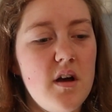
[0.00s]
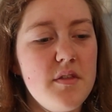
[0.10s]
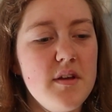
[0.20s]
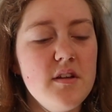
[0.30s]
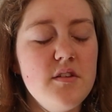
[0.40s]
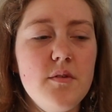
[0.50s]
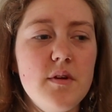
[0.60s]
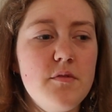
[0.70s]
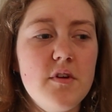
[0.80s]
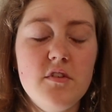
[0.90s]
I think
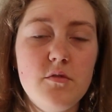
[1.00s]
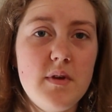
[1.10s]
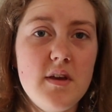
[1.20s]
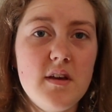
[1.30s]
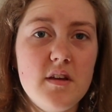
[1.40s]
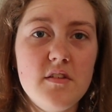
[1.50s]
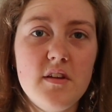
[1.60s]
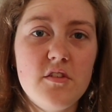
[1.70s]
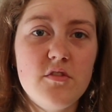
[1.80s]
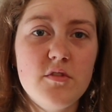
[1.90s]
during Freshers Week,
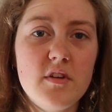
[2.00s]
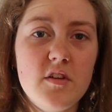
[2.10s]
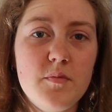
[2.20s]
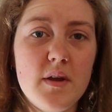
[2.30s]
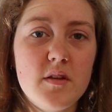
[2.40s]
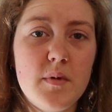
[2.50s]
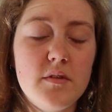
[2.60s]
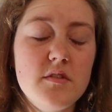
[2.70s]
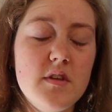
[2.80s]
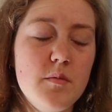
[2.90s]
internationals can expect about
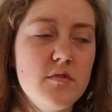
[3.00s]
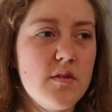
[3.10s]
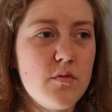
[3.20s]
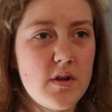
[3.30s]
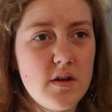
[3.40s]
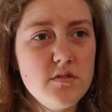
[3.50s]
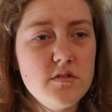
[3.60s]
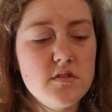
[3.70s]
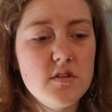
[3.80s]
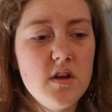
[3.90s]
the same as everyone
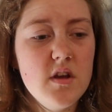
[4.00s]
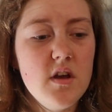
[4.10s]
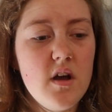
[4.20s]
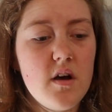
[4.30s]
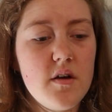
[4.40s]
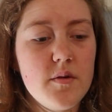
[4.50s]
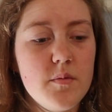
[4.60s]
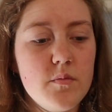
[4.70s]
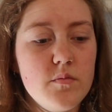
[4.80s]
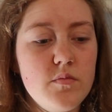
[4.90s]
else.
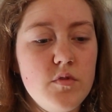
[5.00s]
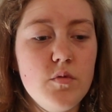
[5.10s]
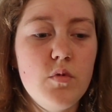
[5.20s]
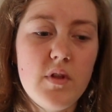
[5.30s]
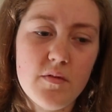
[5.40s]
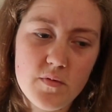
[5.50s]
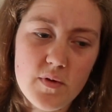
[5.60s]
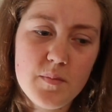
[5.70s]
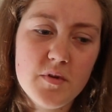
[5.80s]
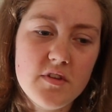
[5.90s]
You will have a
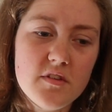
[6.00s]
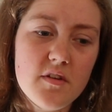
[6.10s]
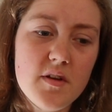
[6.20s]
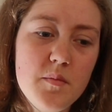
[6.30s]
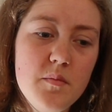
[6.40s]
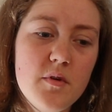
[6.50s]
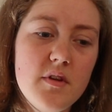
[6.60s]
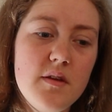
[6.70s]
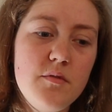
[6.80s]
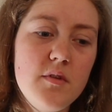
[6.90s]
very busy time, but
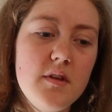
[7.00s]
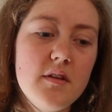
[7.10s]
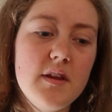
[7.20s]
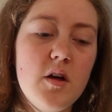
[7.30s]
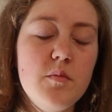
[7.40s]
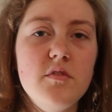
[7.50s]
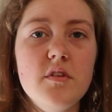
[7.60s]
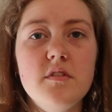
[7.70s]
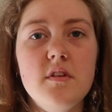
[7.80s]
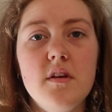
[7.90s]
if you need any help
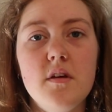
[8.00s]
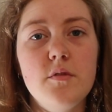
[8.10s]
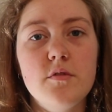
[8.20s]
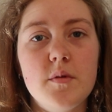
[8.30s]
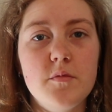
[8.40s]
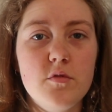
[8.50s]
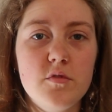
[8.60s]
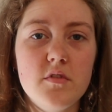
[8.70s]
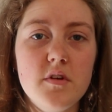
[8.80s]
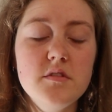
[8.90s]
adjusting, you can always come talk
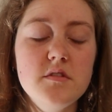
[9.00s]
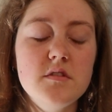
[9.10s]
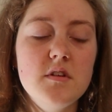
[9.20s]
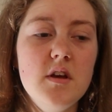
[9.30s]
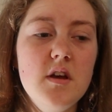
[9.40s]
to us.